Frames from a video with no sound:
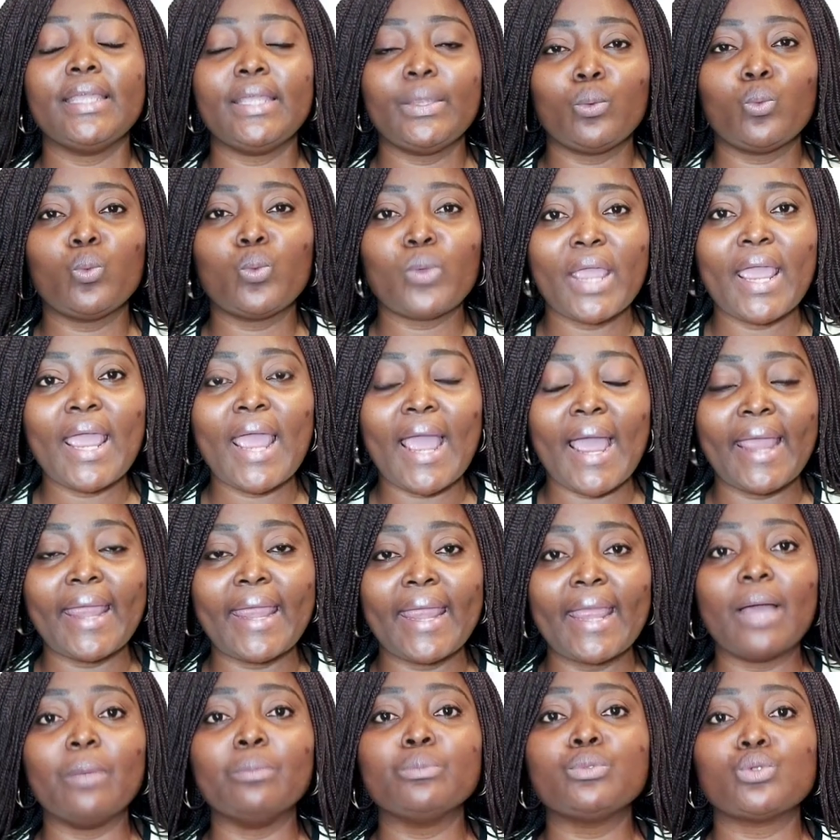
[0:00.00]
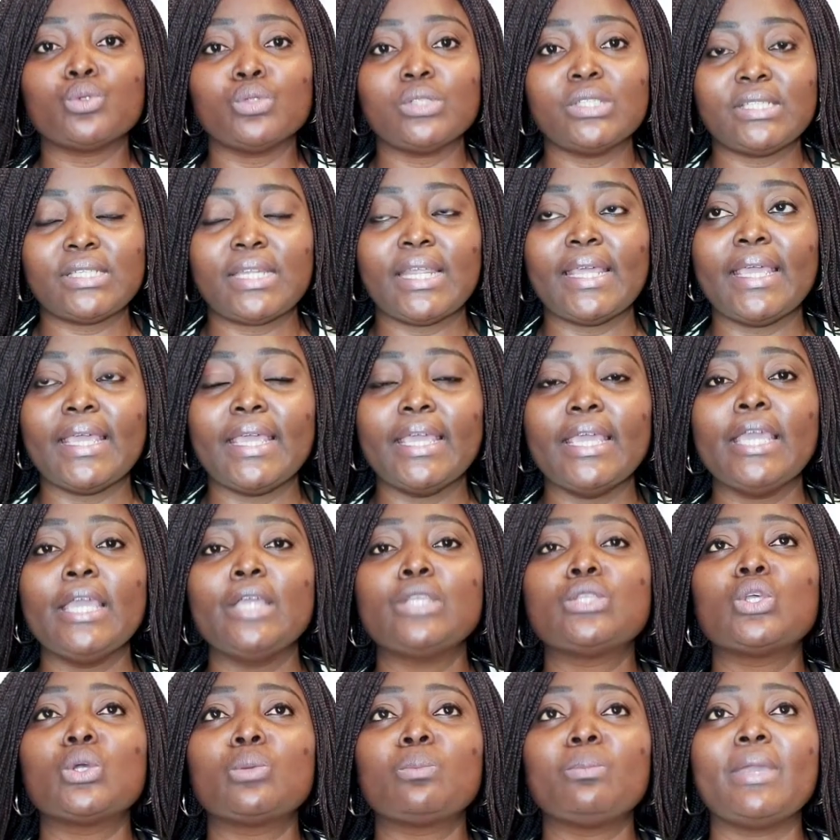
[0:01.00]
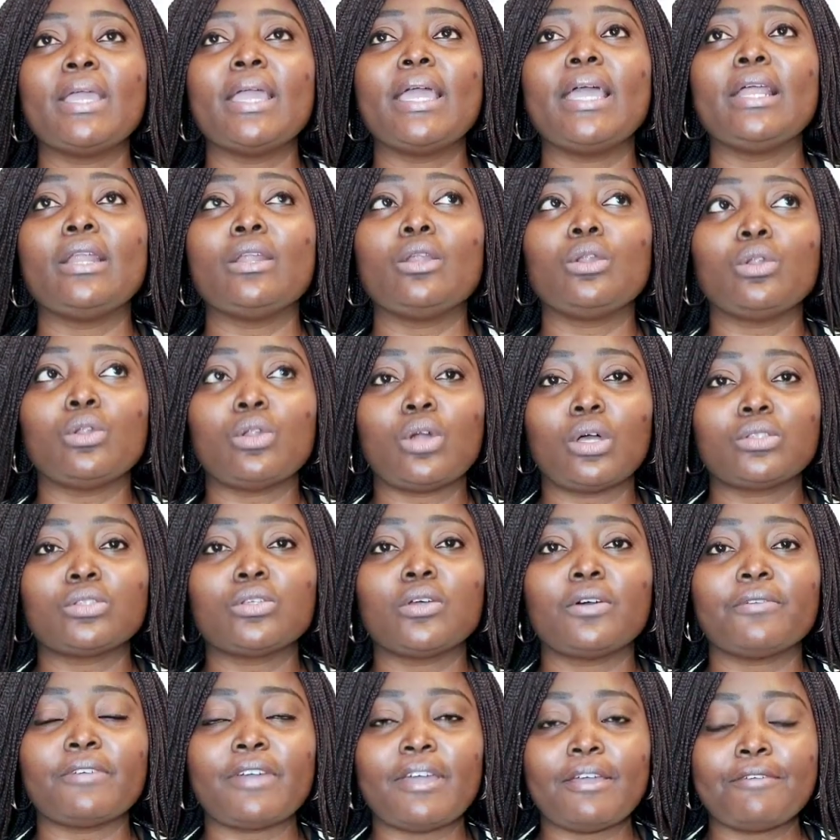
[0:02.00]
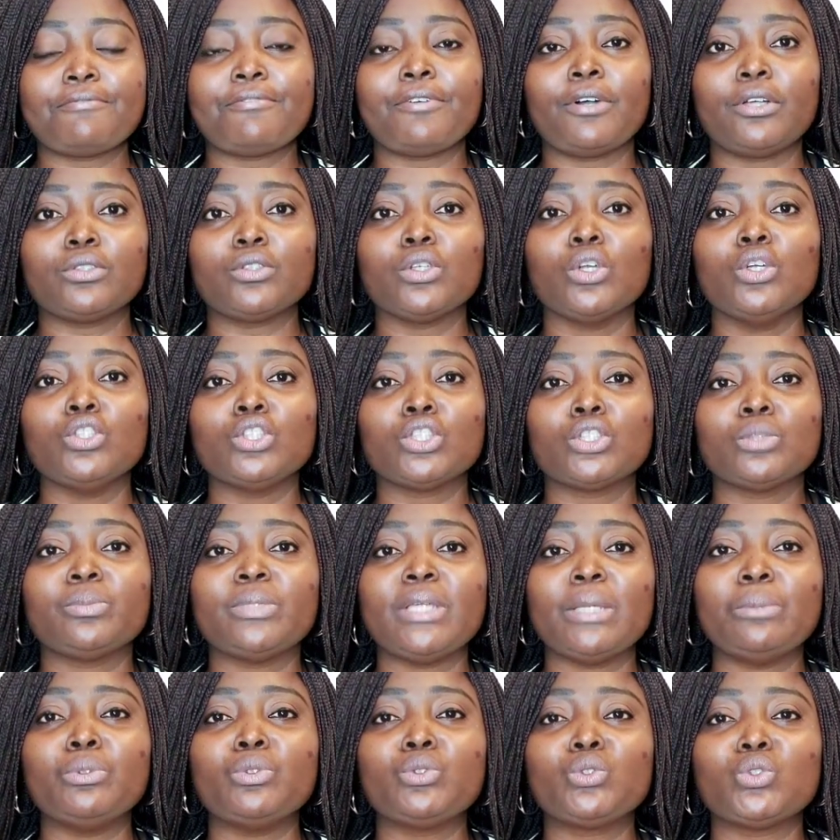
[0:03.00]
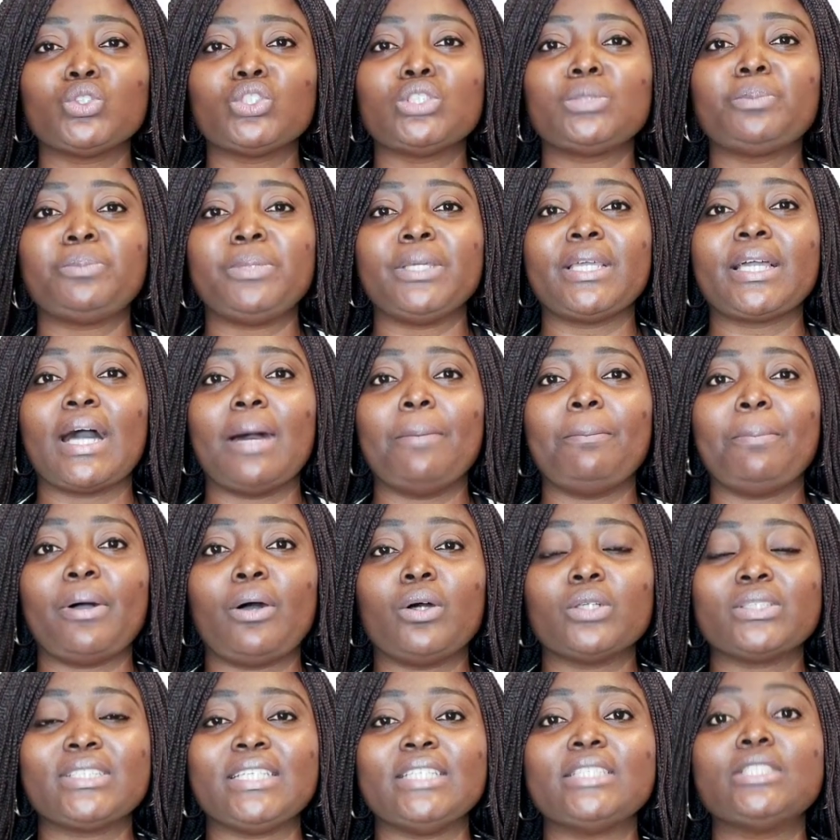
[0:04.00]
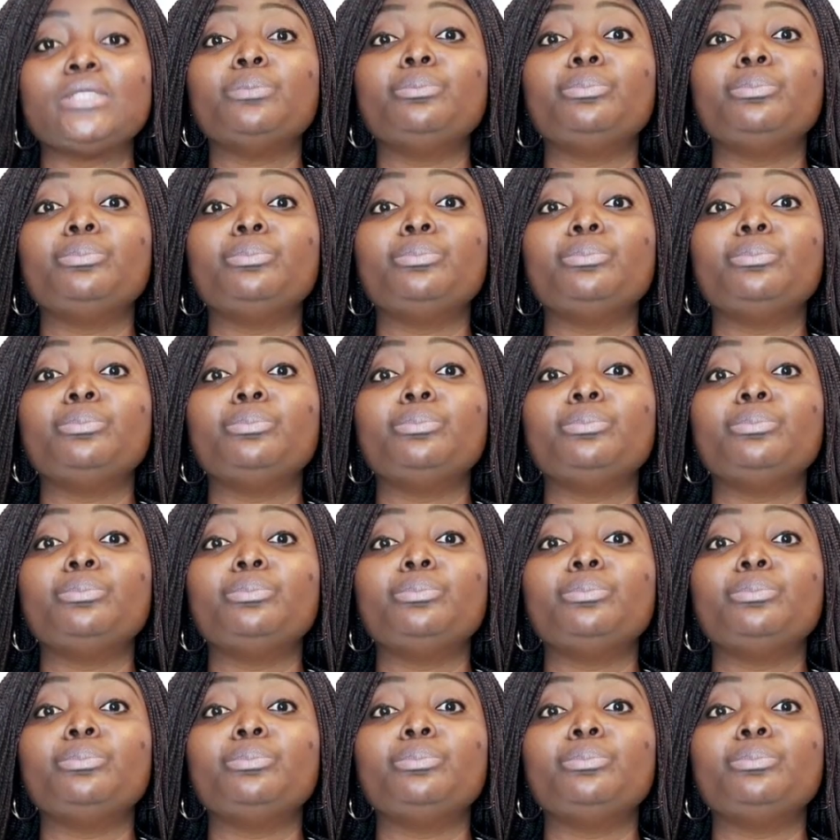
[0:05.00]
where I am today. It took me a lot of effort to be able to speak about it